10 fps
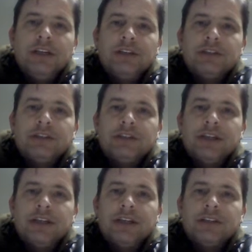she
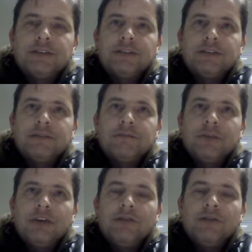said that
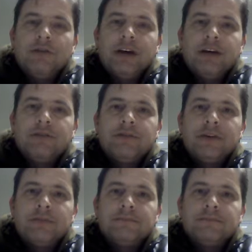they do have